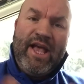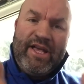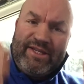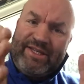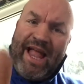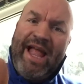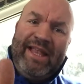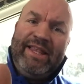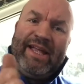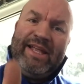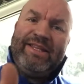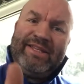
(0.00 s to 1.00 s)

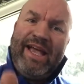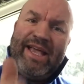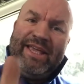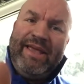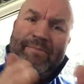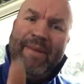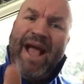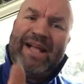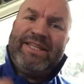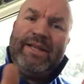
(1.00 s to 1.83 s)
Stand in, take it back